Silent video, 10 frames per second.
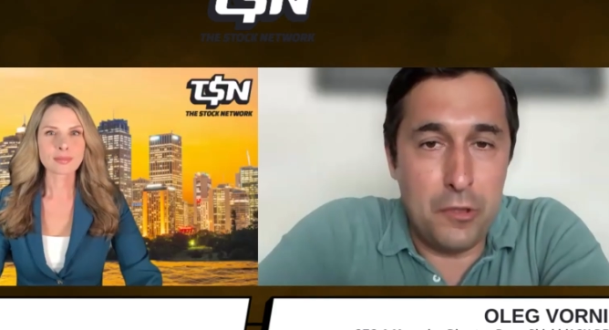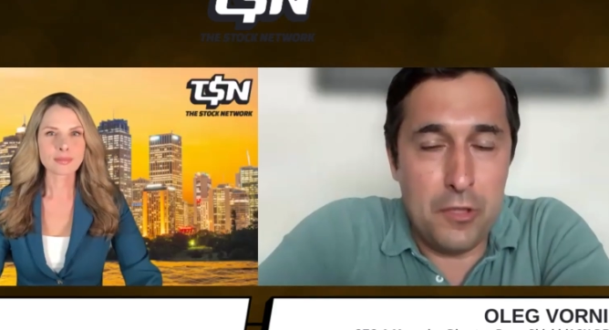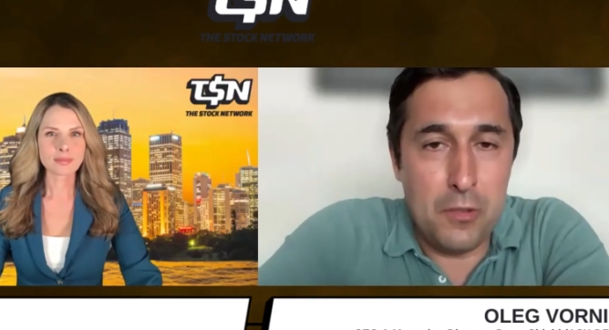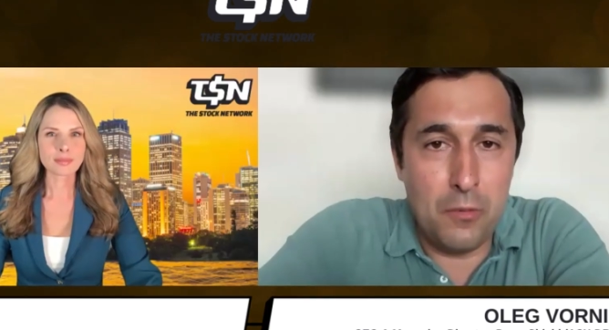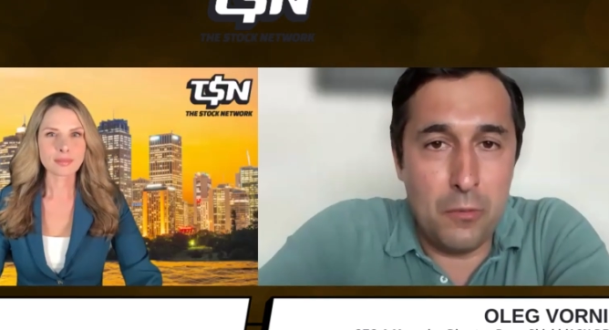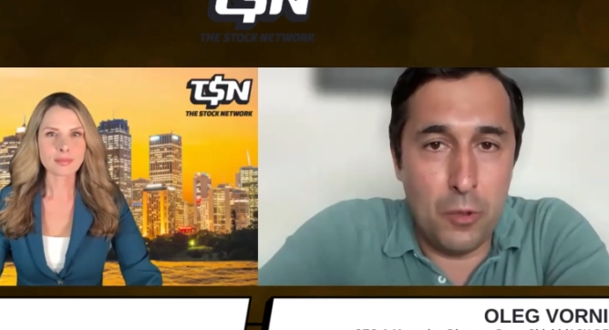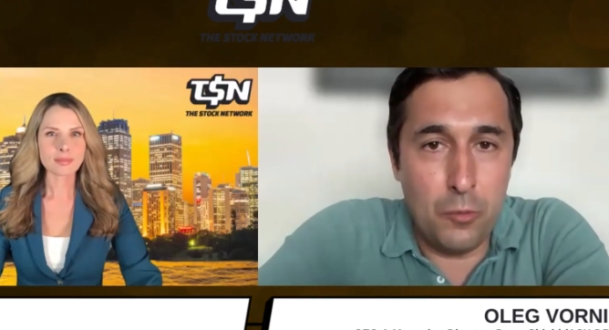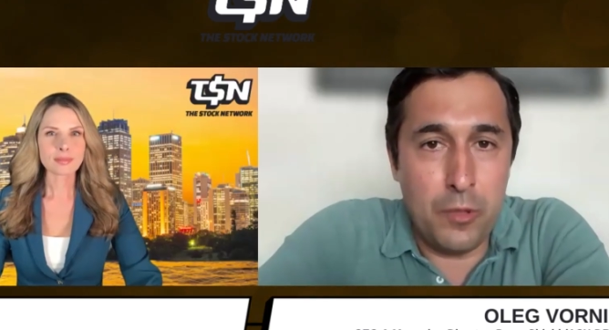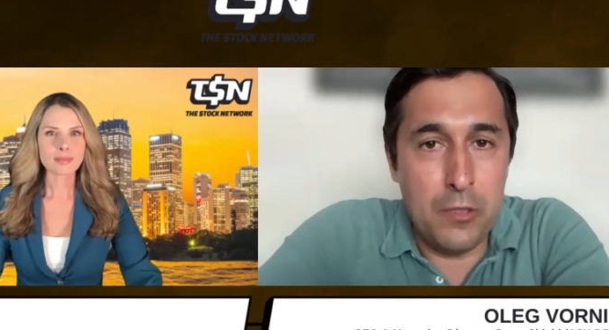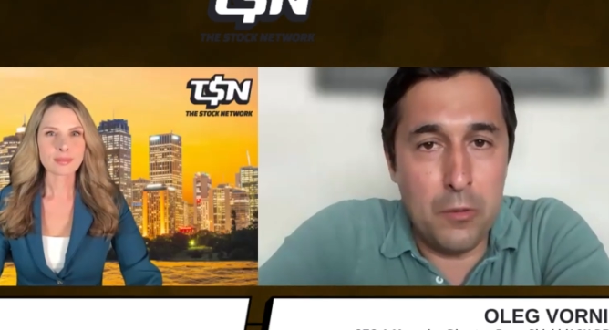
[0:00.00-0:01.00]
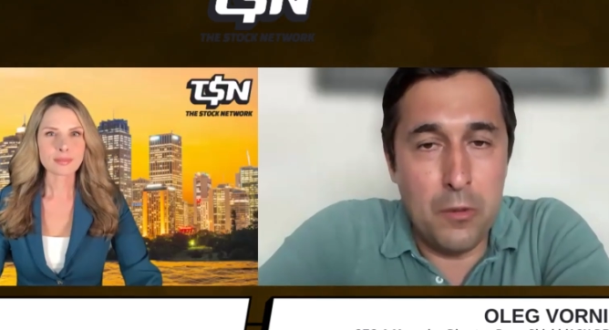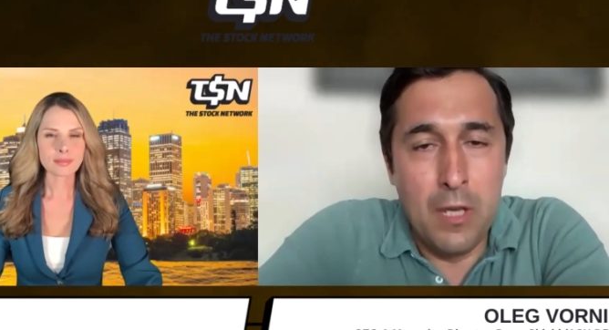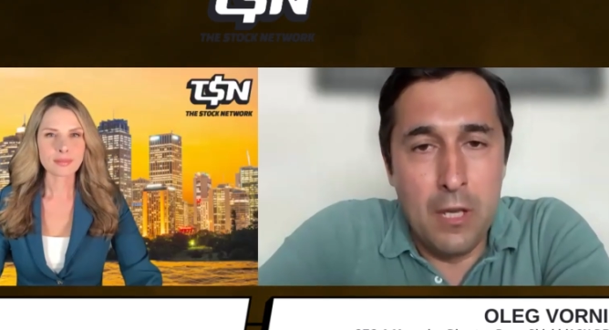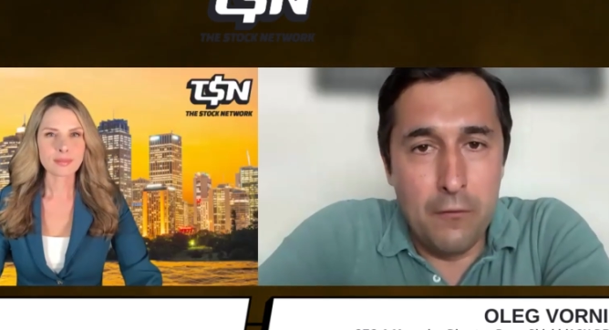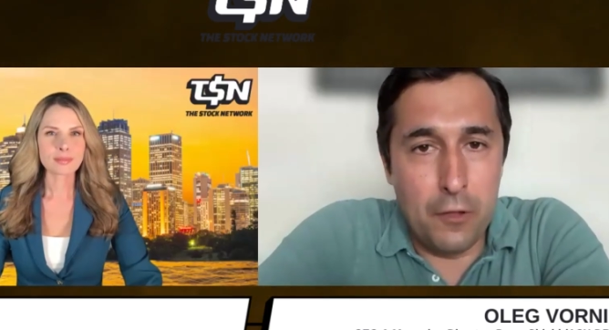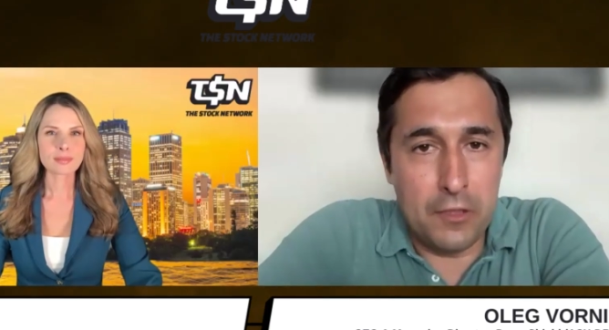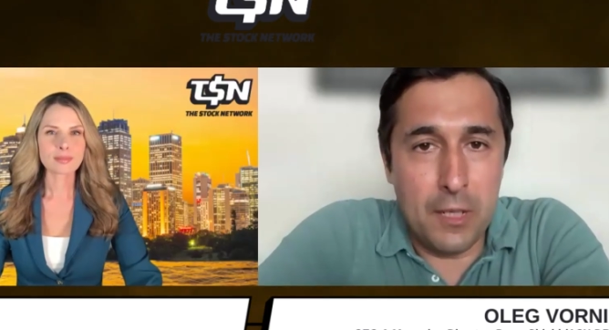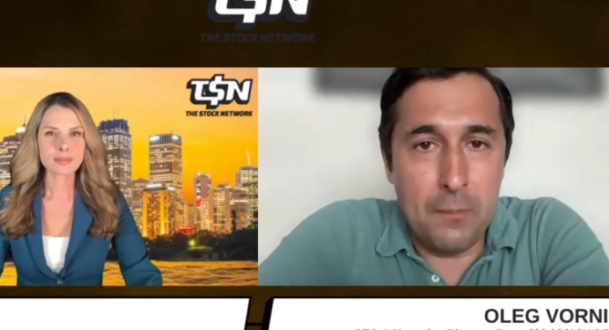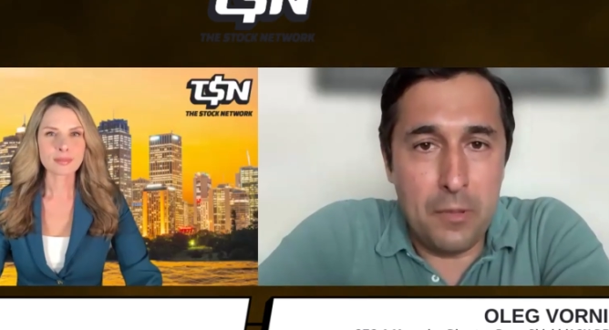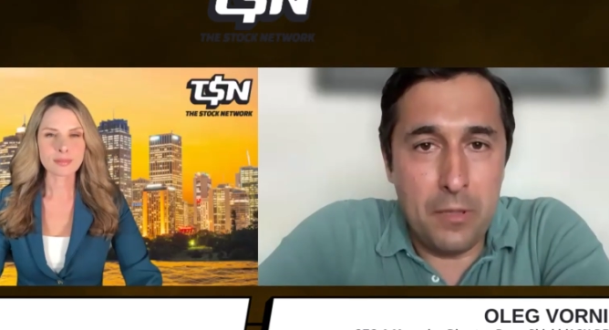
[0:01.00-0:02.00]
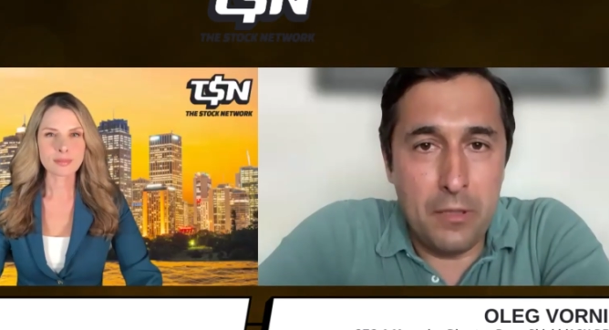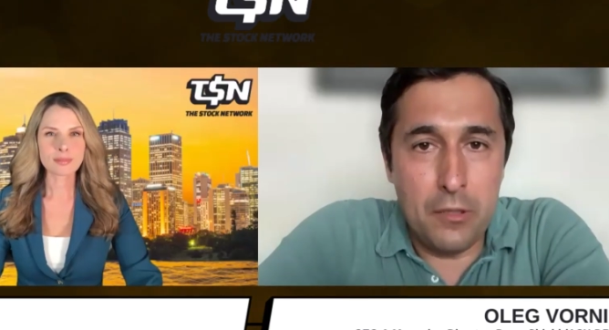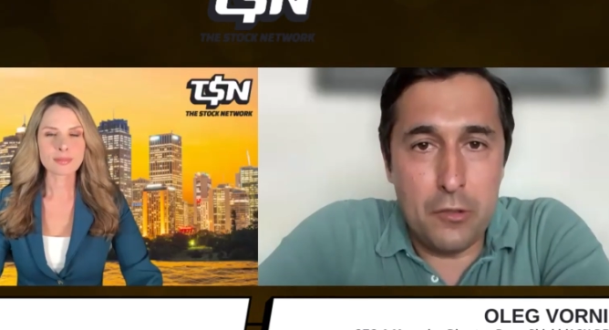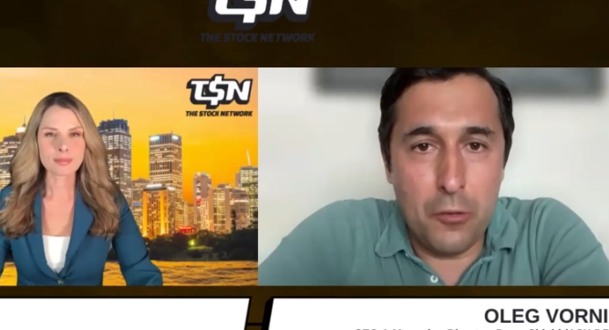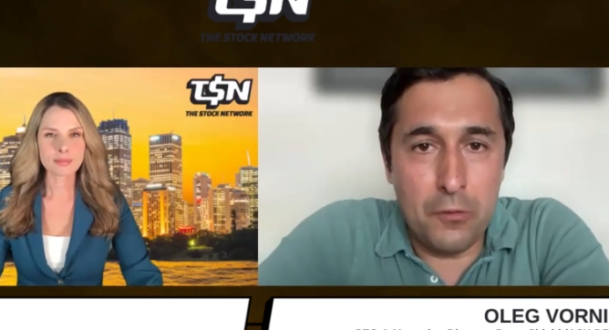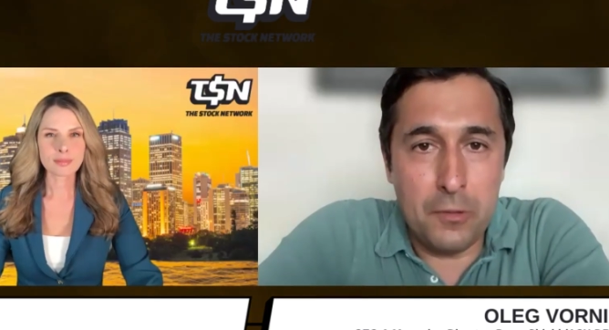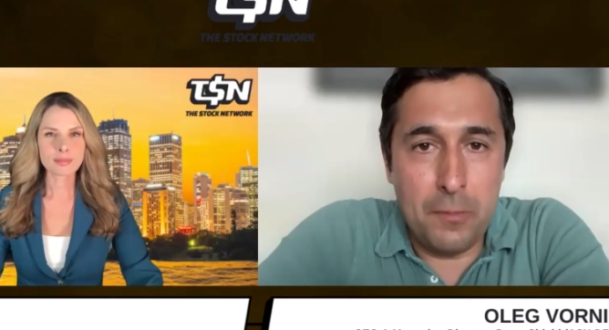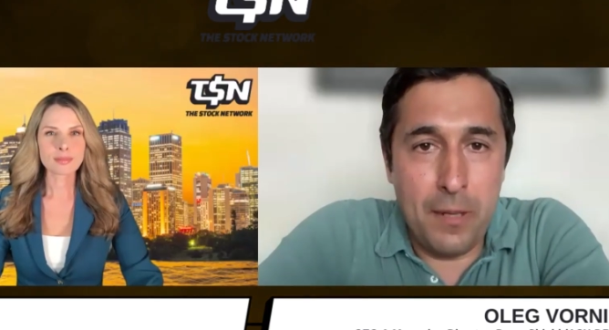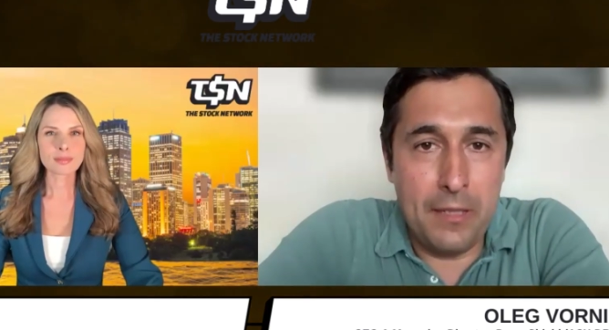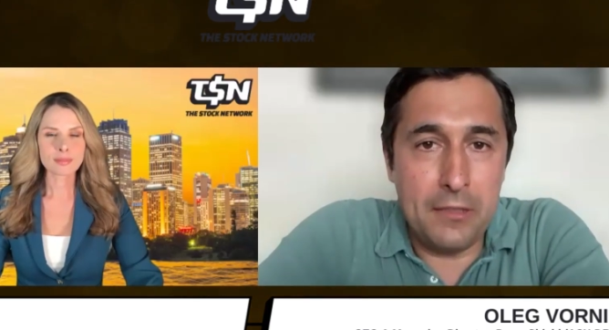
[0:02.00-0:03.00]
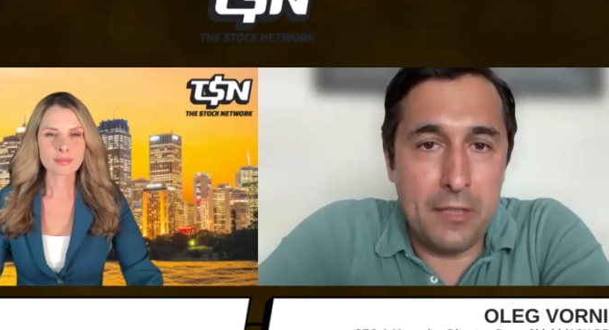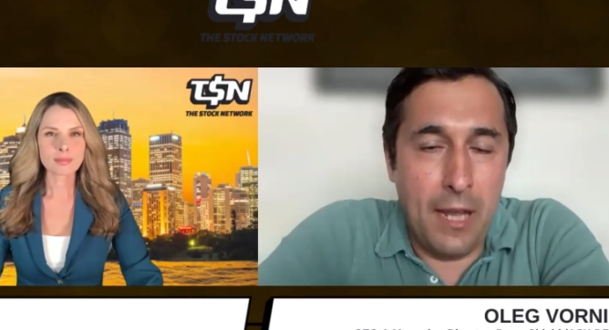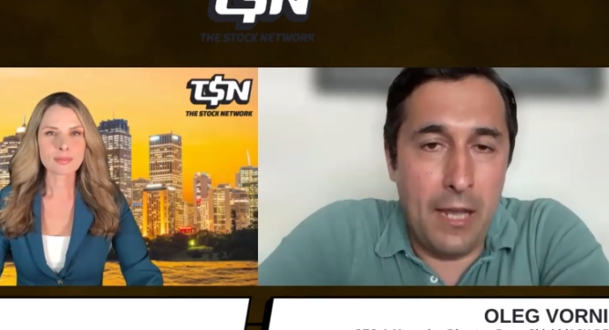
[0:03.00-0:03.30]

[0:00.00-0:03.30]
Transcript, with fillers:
Speaker 1: which is what we do. For example, in the drone space,